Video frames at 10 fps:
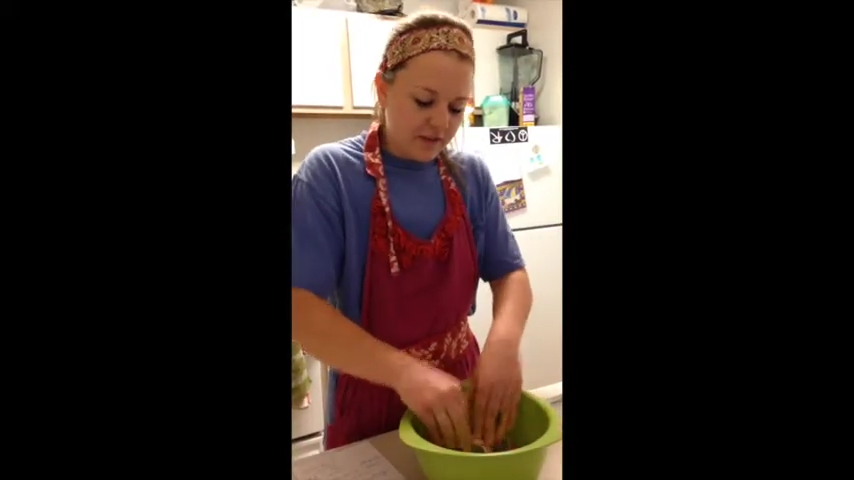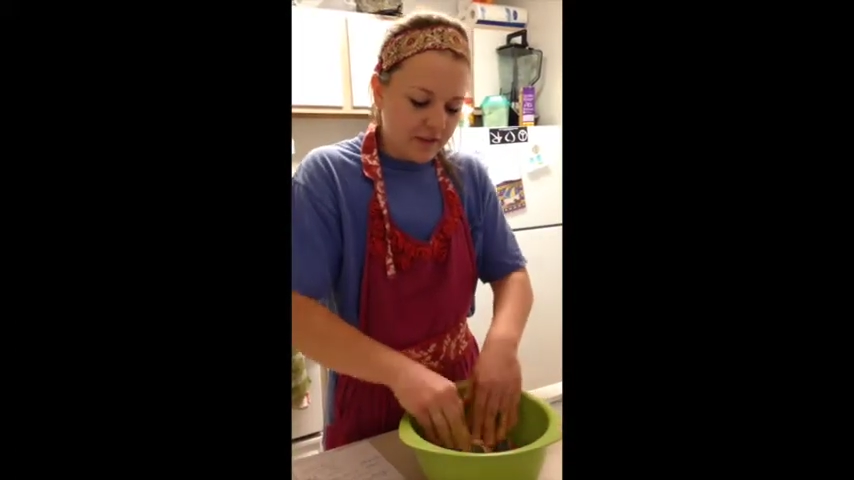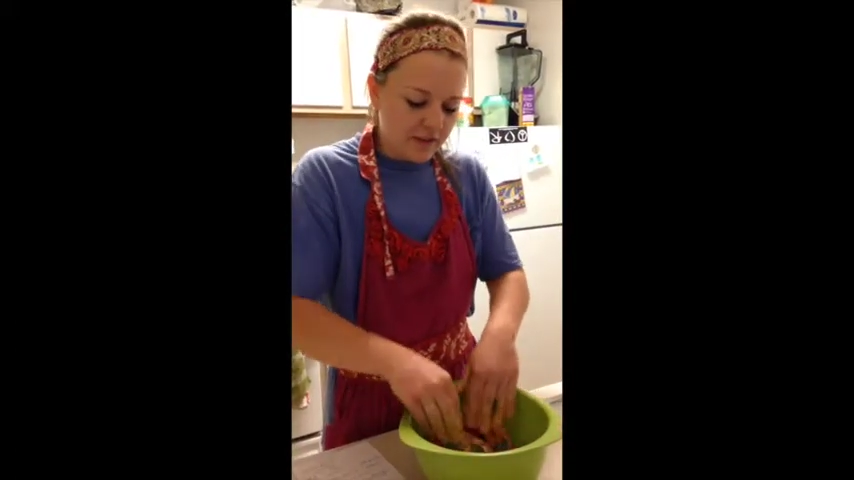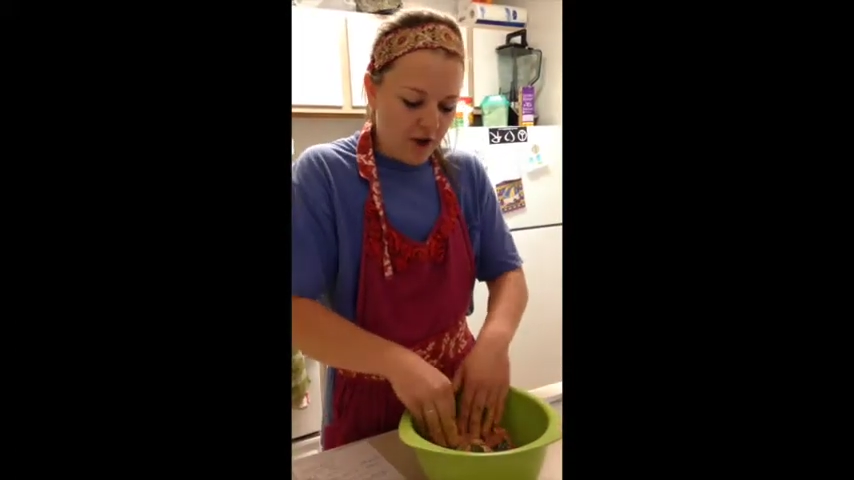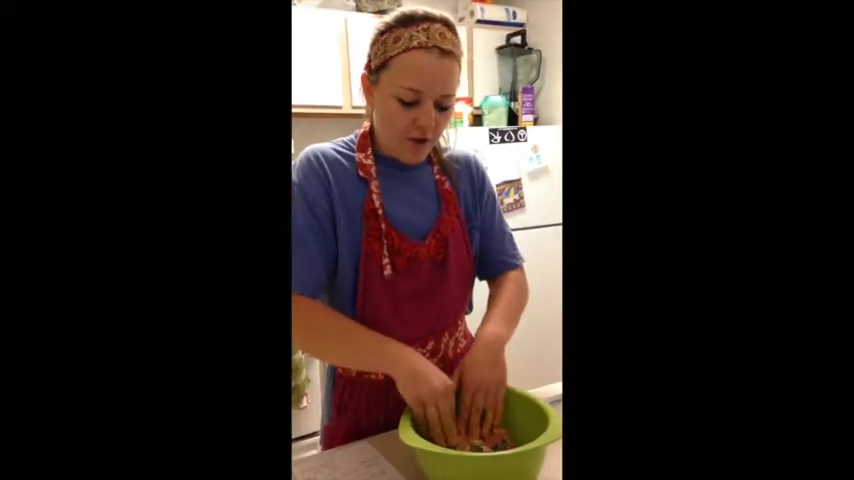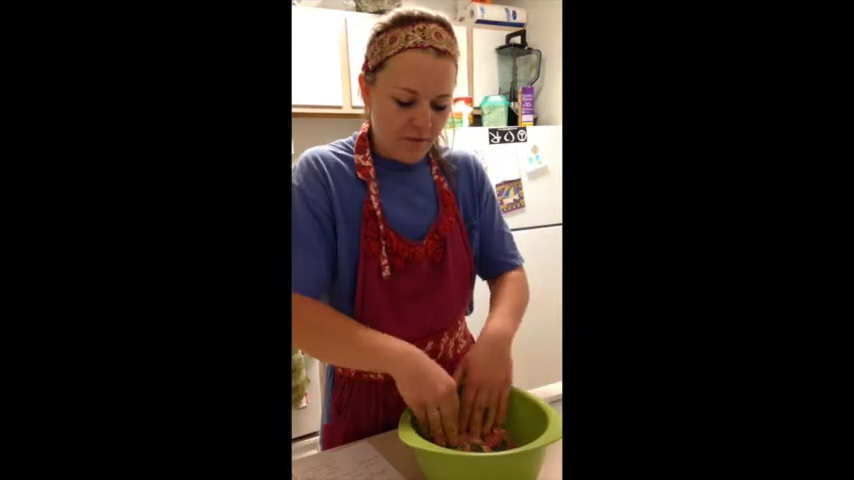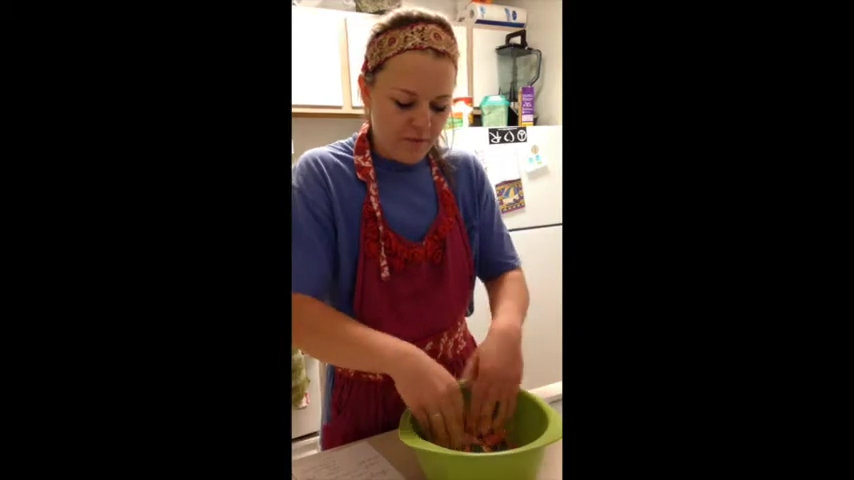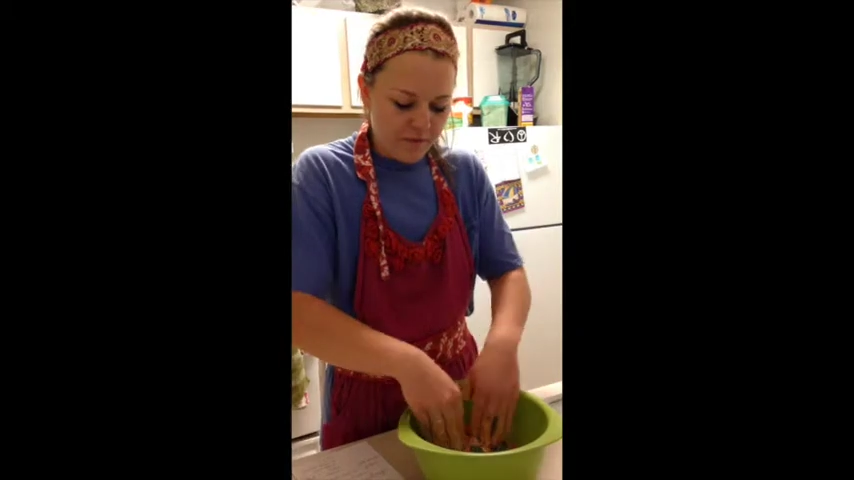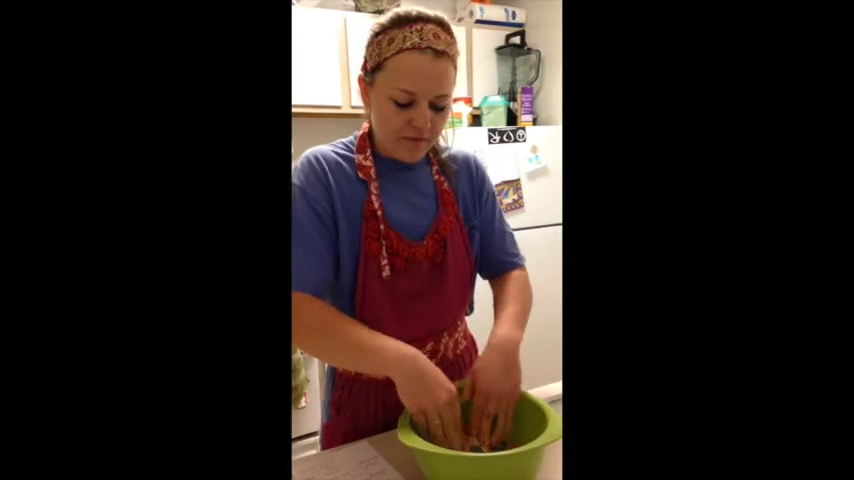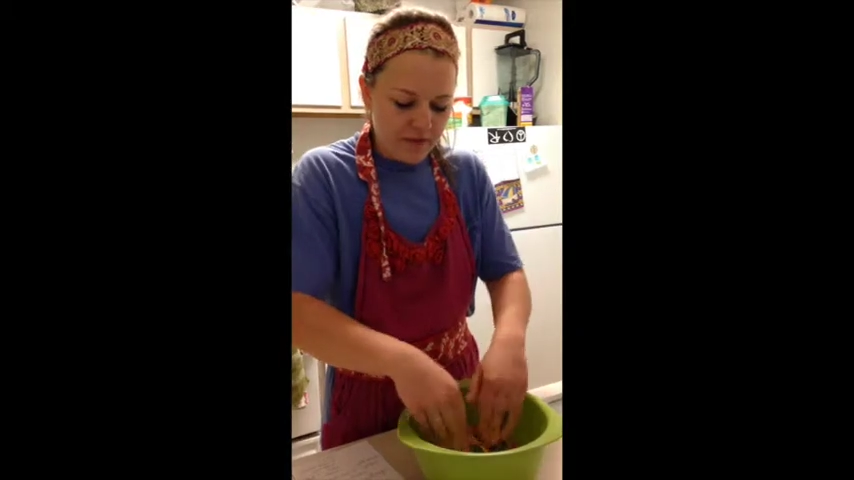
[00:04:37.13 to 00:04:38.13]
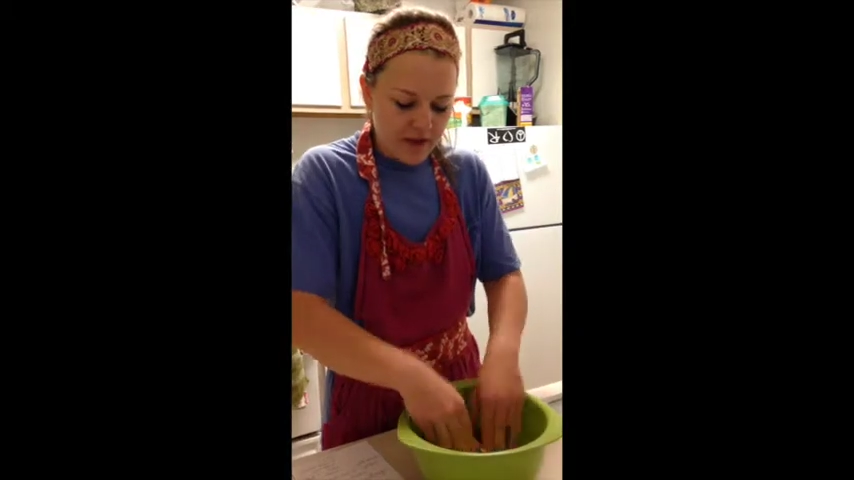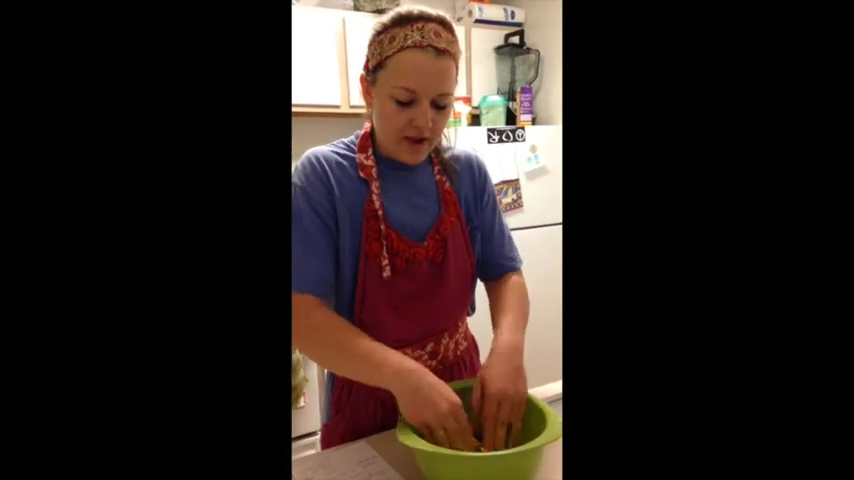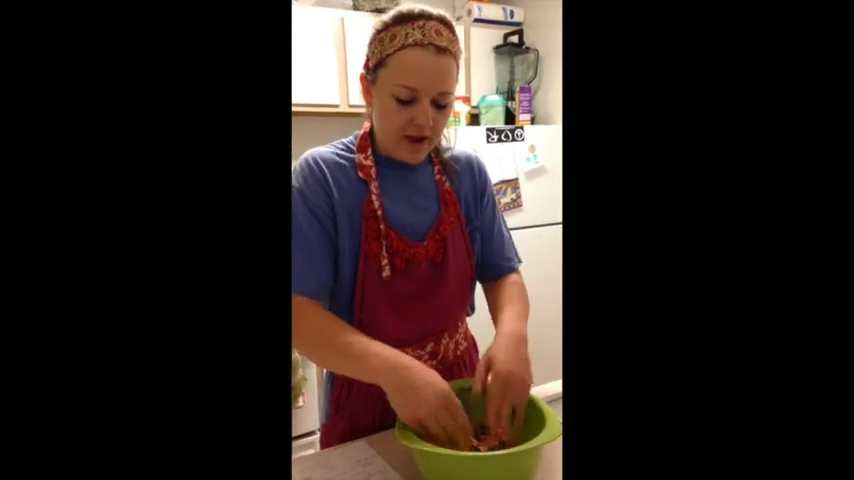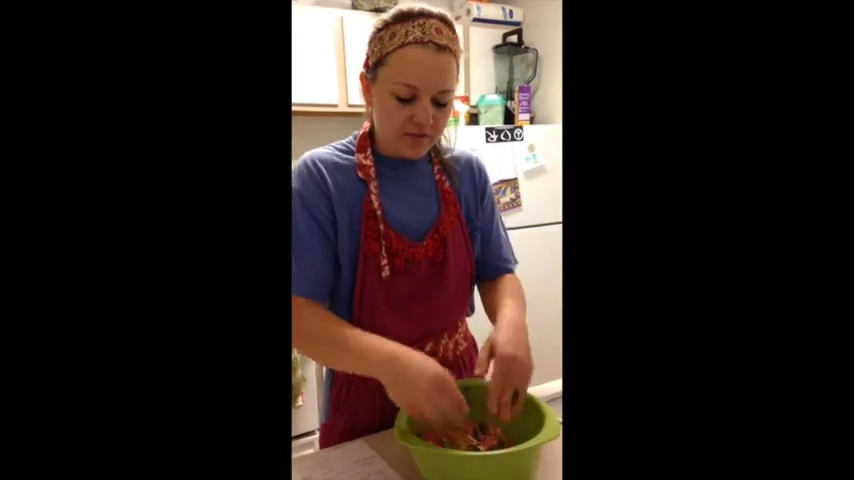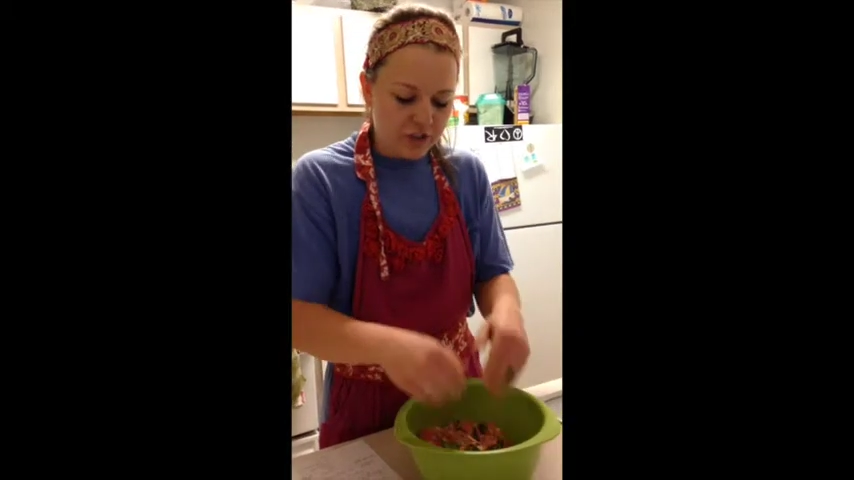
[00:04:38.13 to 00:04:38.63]
So,
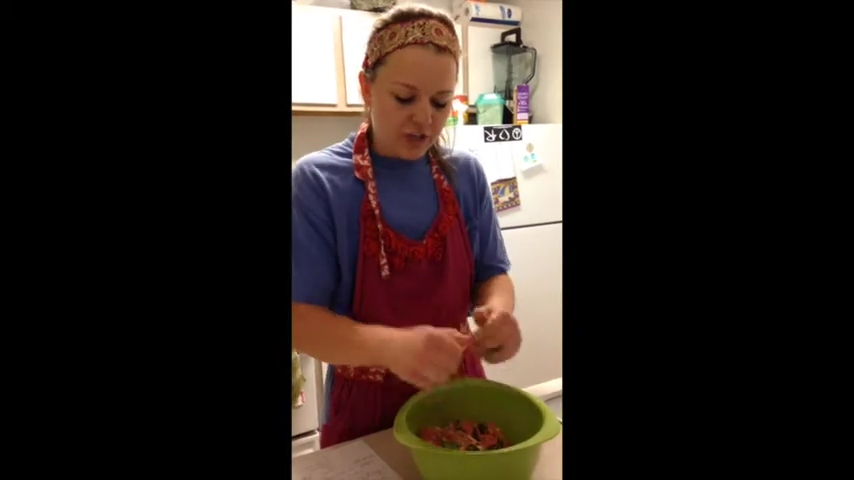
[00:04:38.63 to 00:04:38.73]
I've